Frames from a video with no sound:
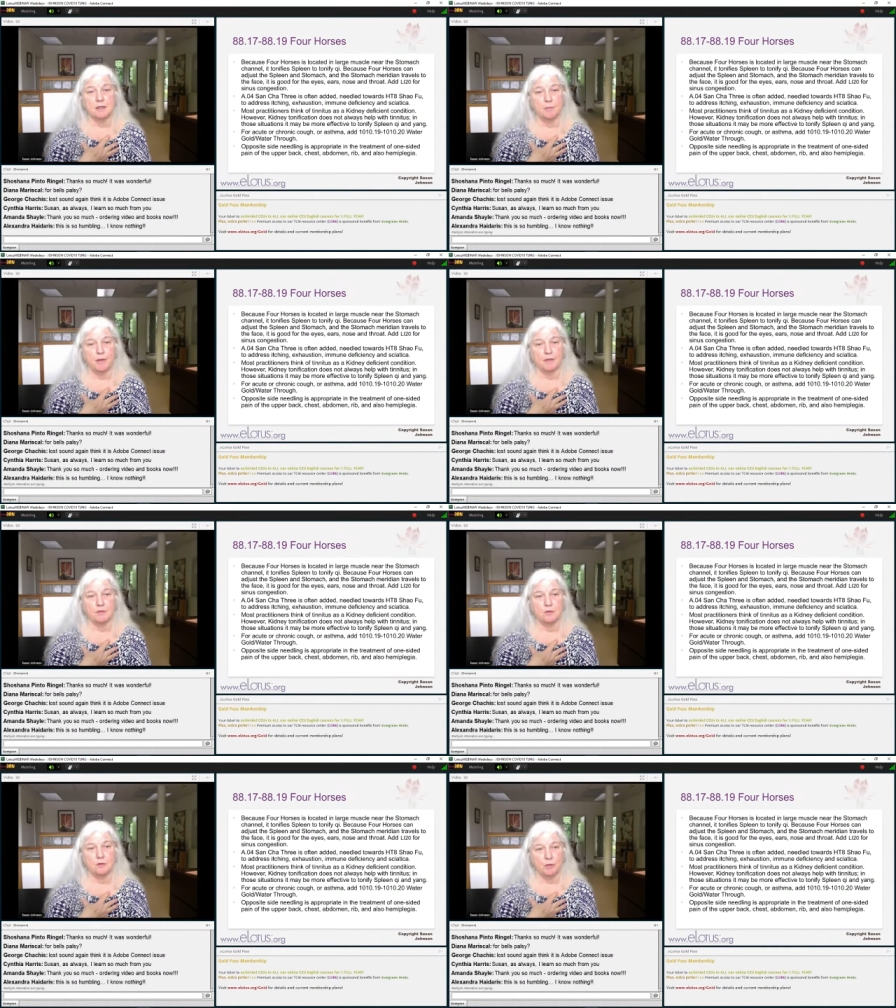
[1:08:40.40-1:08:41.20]
come back
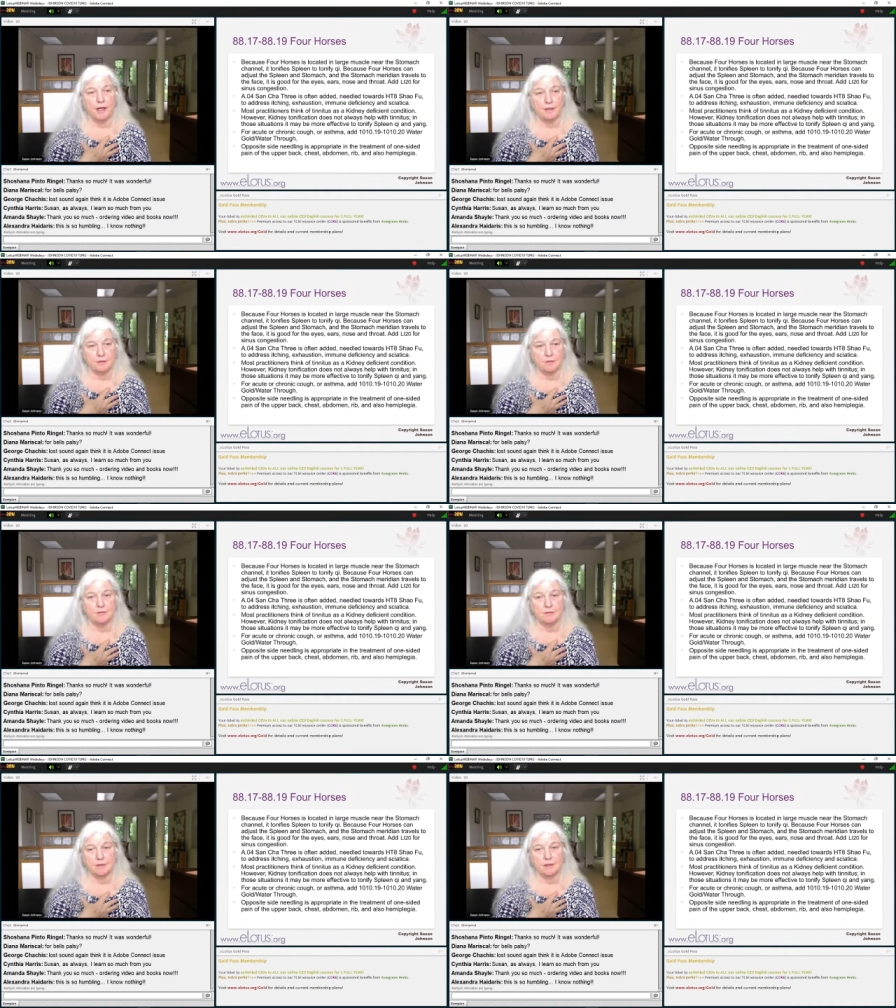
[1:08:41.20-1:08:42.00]
to your
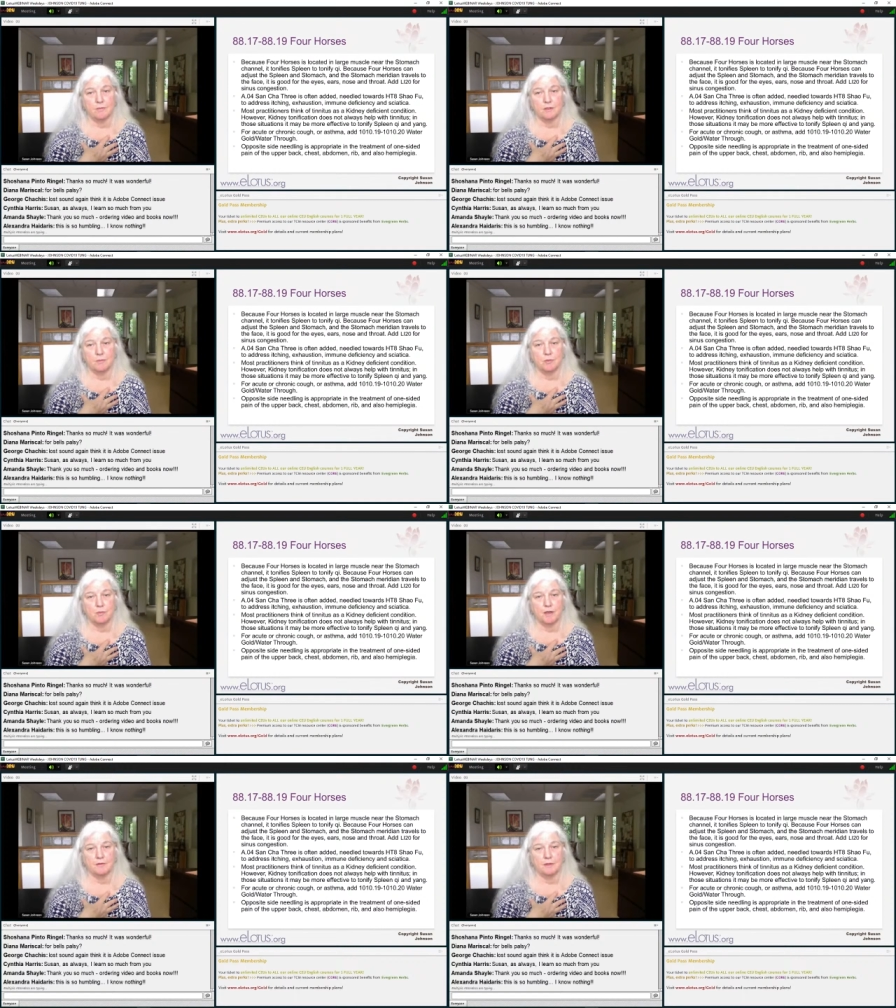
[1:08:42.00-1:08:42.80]
practice uh, with
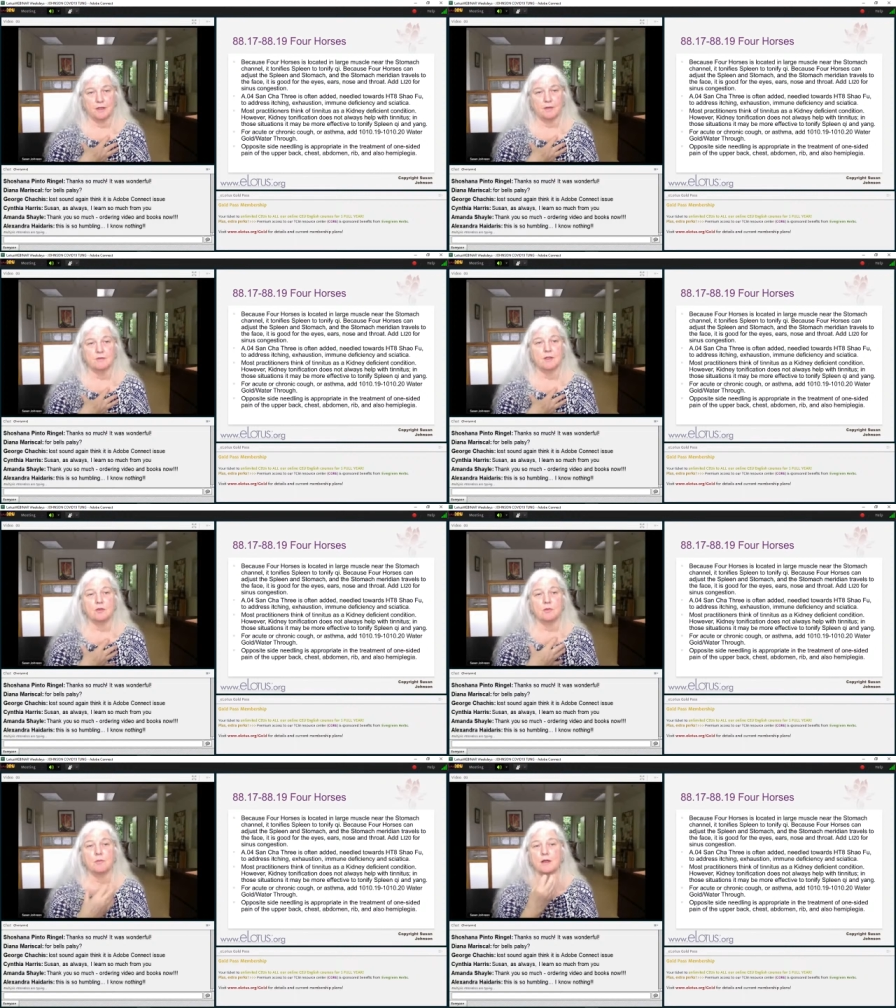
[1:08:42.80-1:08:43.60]
compromised lungs,
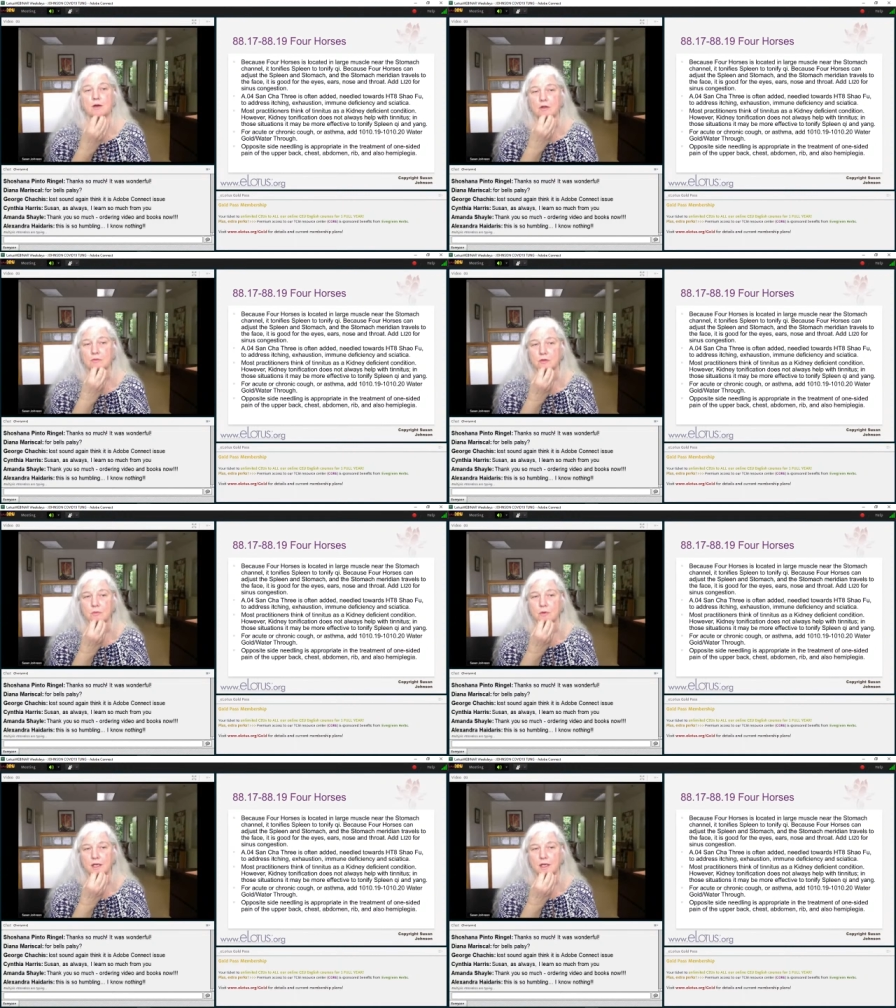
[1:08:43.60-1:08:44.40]
then you might also
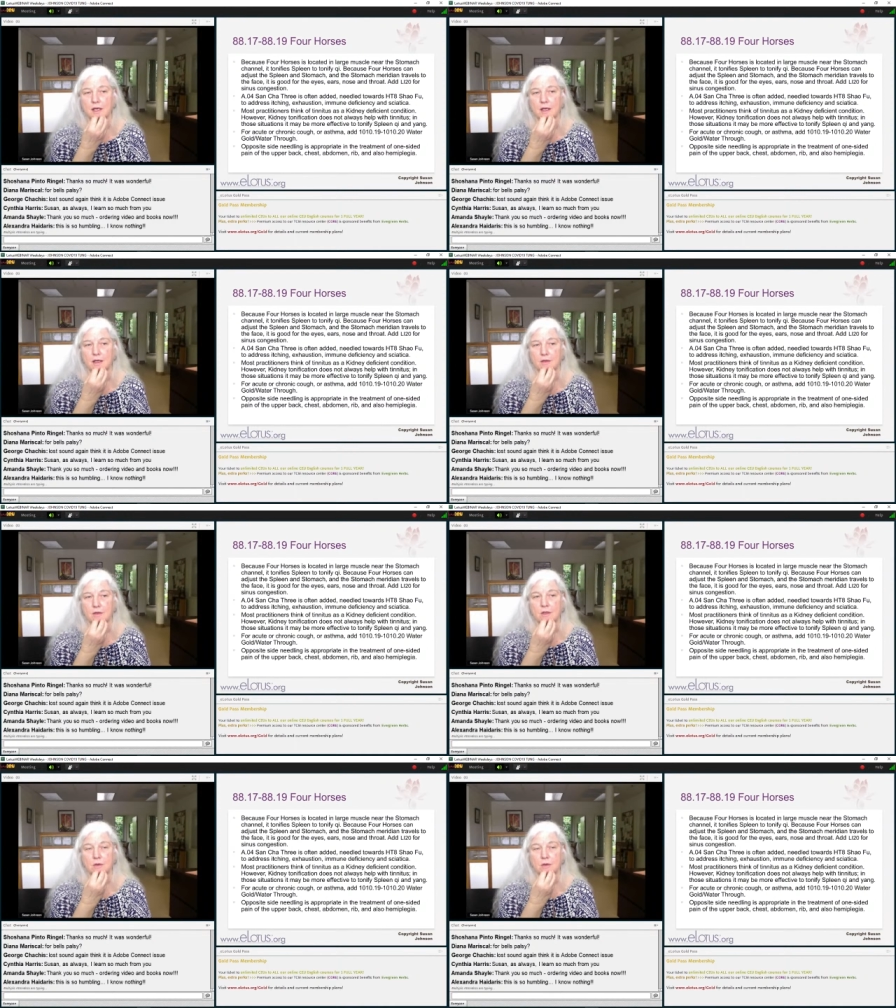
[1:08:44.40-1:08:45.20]
want to add
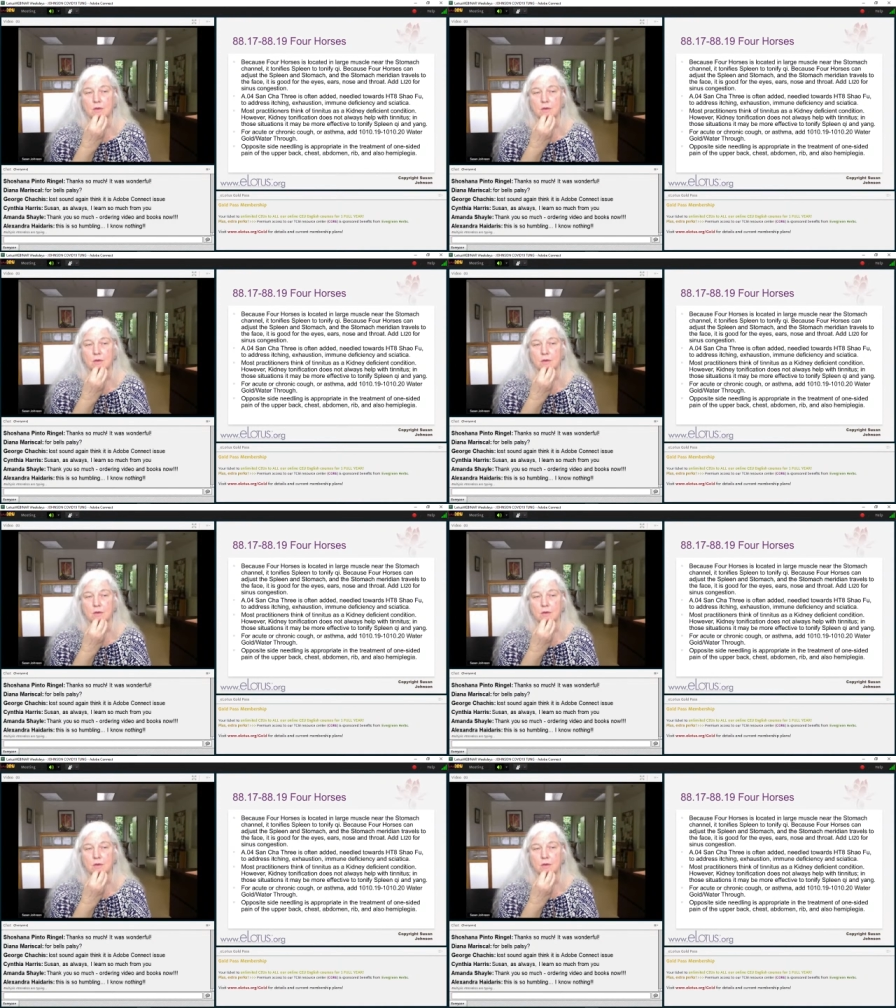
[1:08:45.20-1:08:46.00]
water
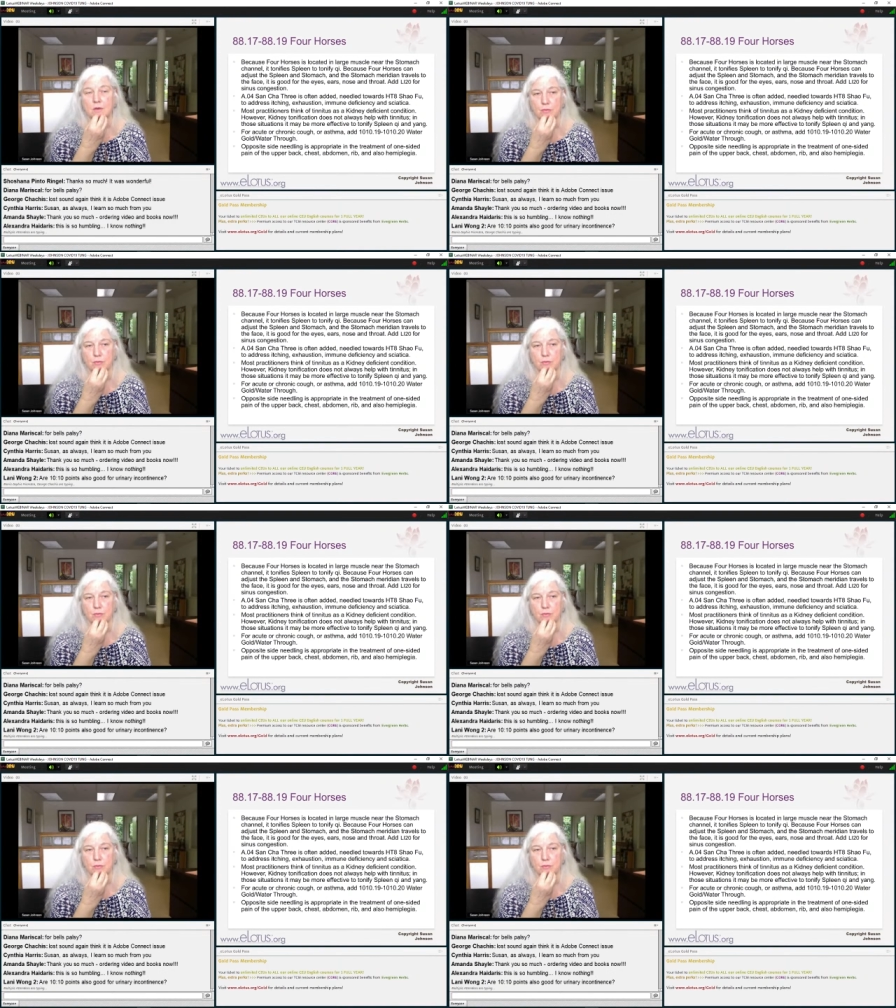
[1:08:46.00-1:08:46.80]
gold, water
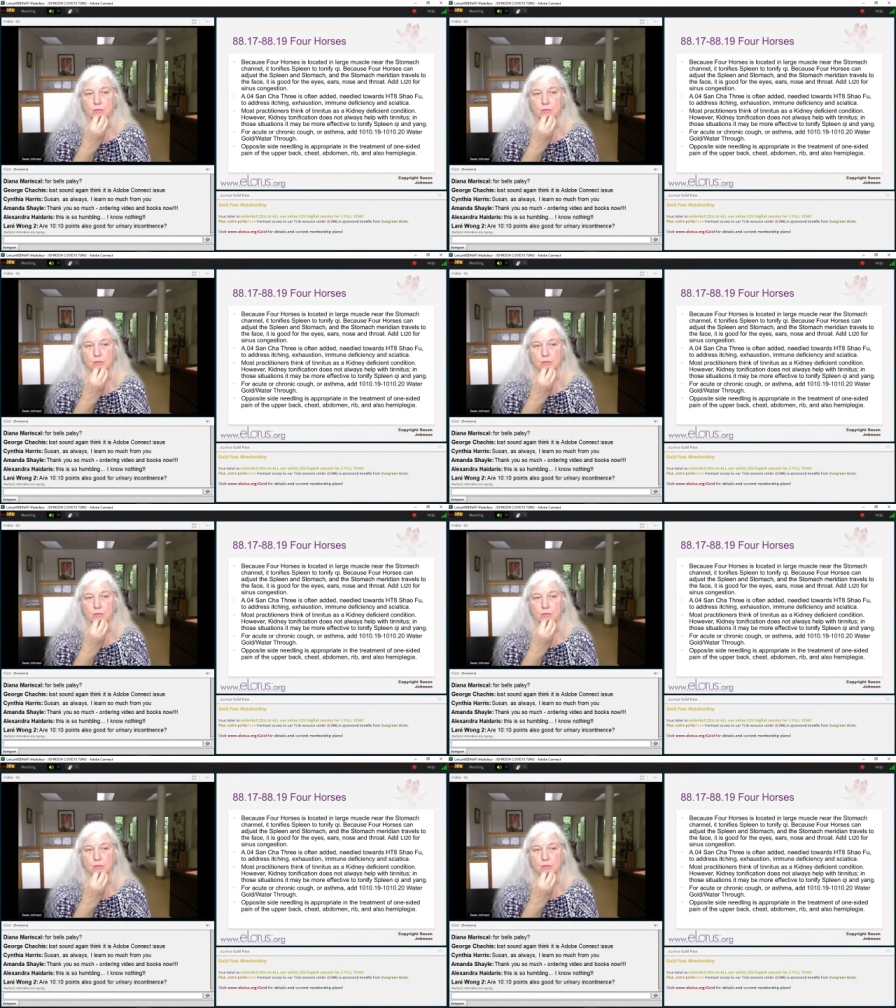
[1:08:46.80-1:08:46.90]
through,